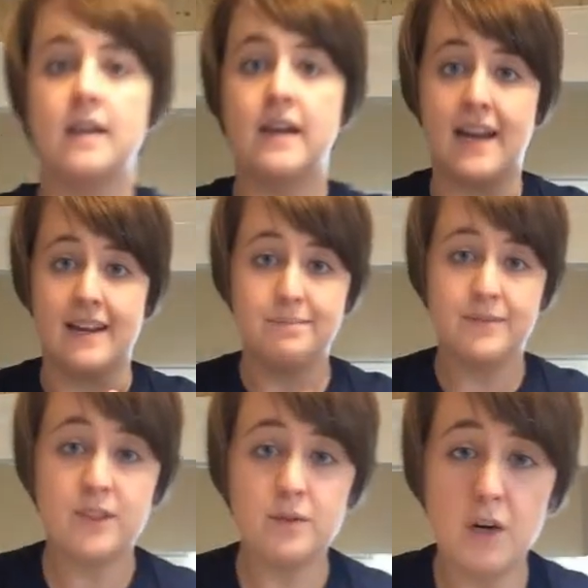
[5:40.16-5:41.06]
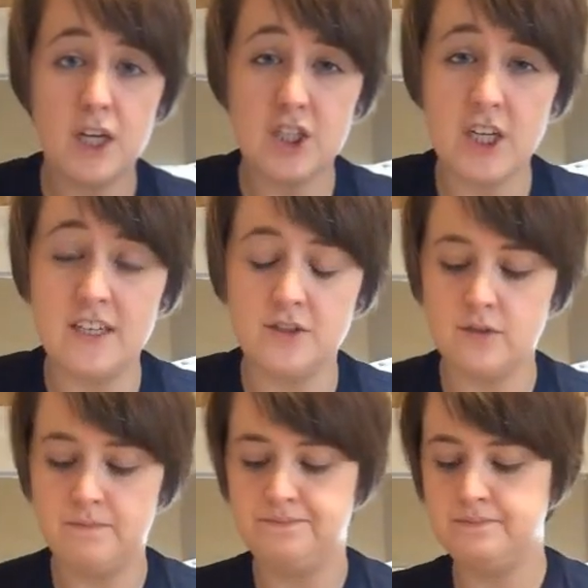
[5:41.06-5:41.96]
Okay, small
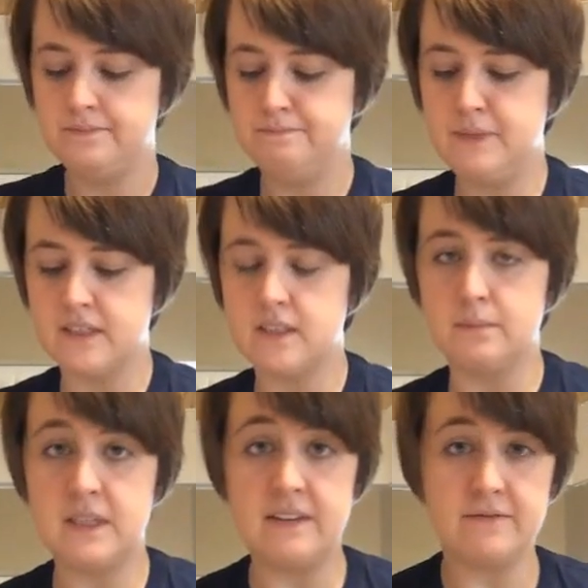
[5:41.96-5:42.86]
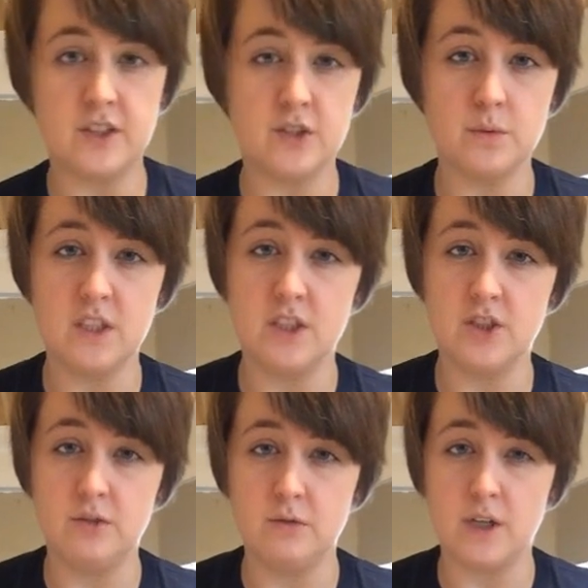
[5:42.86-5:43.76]
change. Mixed up that first one,
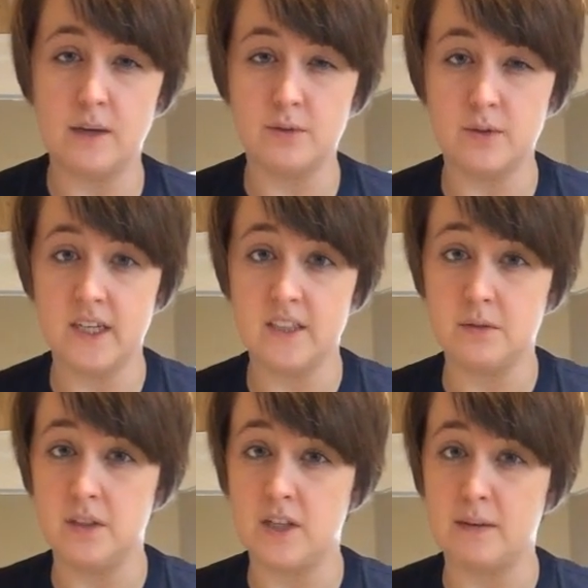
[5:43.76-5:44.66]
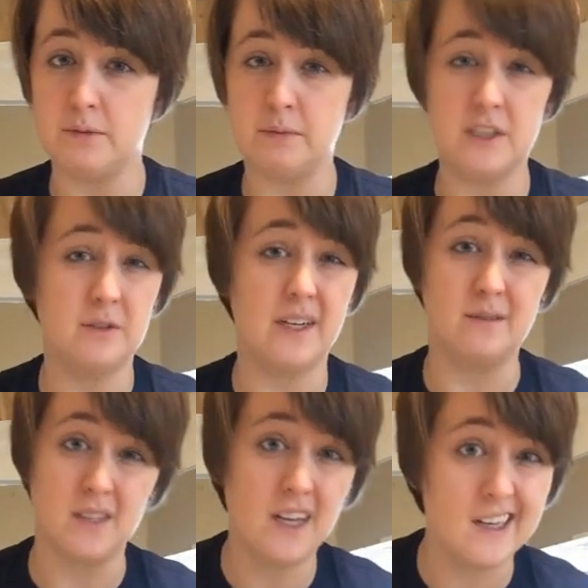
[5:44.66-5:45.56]
2 drops red, 3 drops blue, and
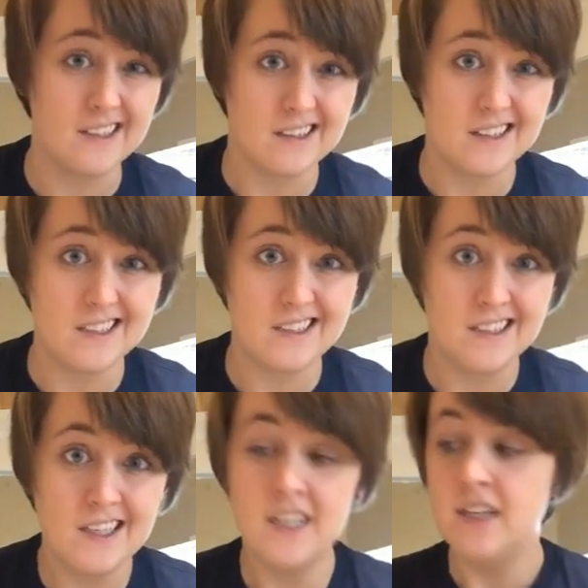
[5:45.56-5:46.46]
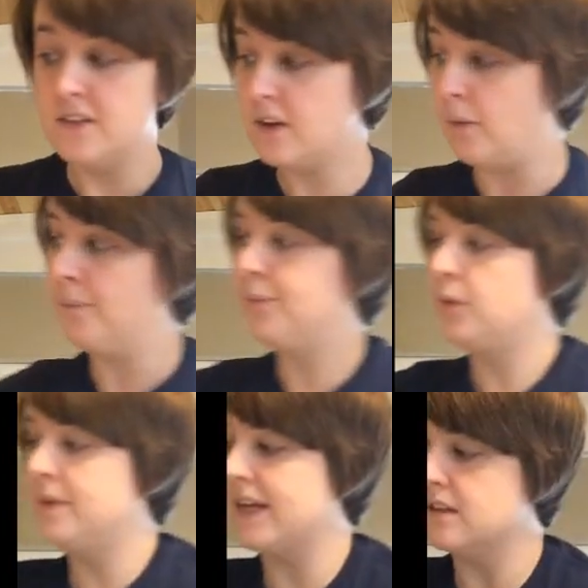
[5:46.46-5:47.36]
it was ugly. So
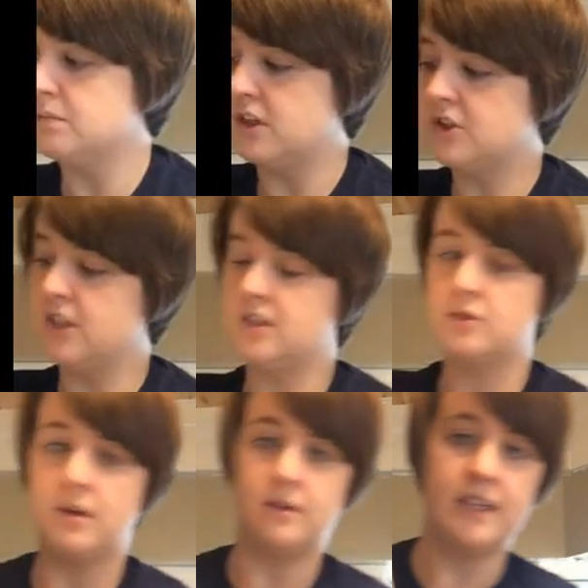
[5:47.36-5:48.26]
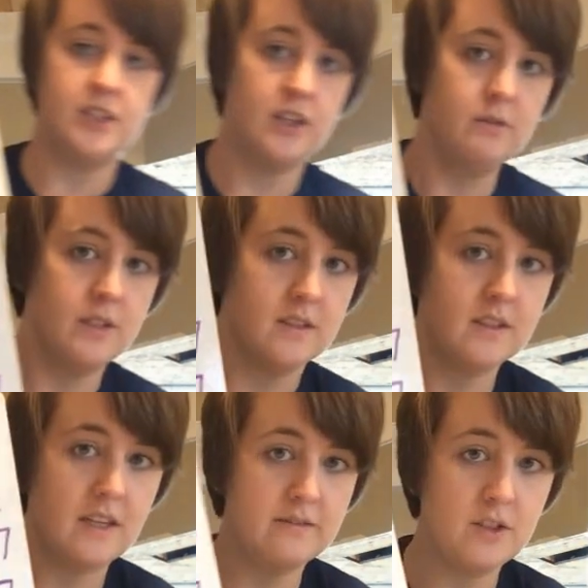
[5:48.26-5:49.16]
we're making a small change to our ratio.
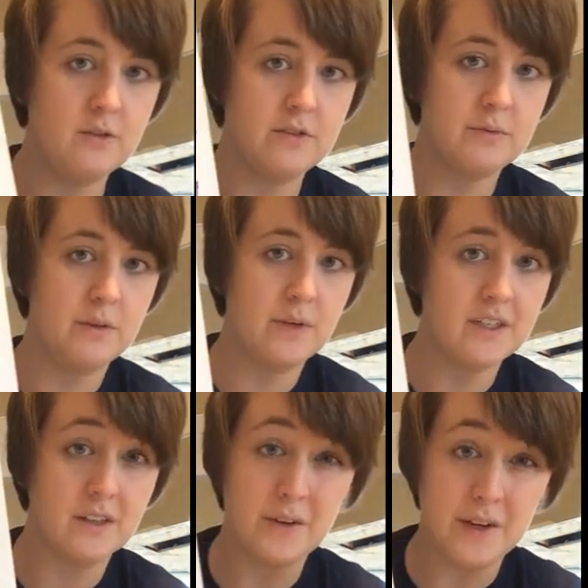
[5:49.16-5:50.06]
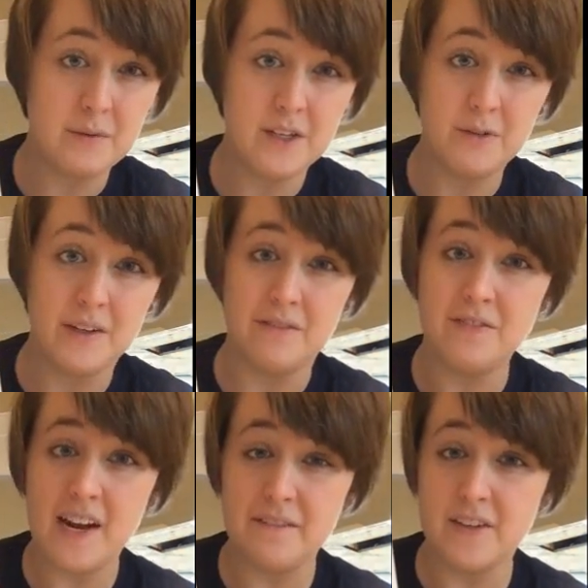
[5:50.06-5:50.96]
Instead of 2 to 3, we are going to be doing
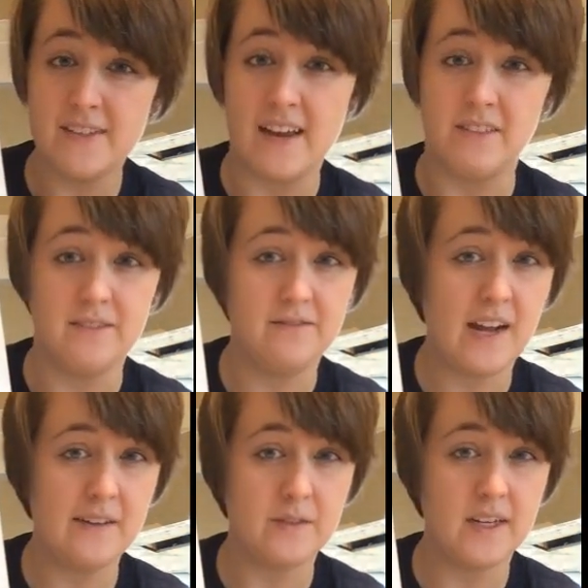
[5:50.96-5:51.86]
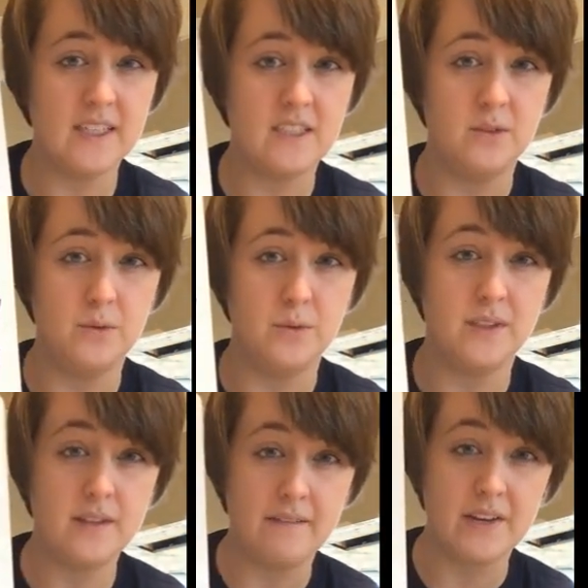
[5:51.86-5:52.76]
5 to 7. 5 red to
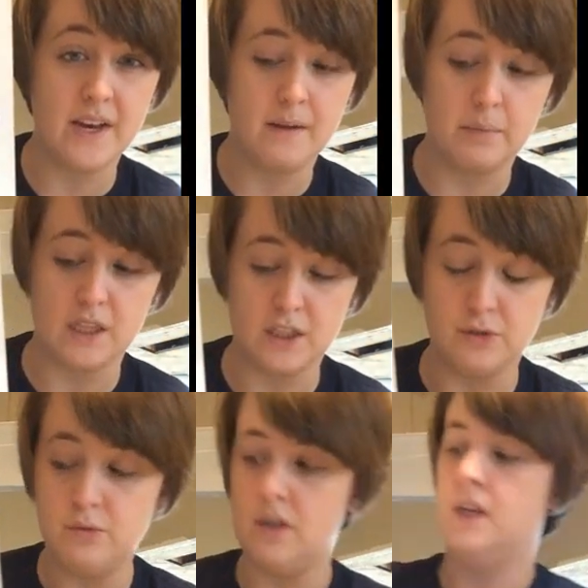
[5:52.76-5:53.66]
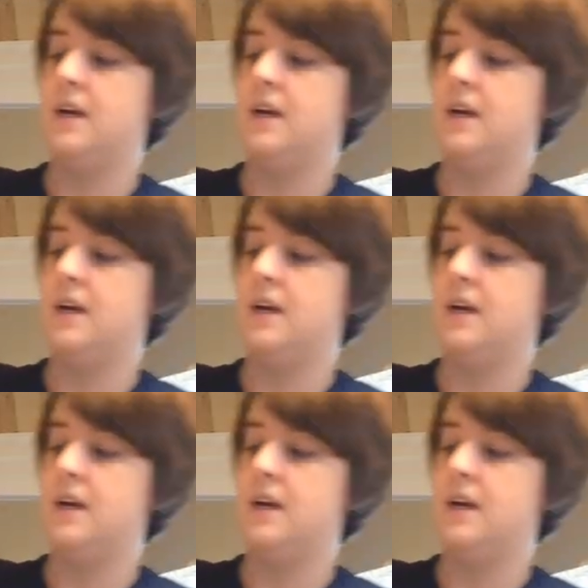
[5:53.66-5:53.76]
7 blue.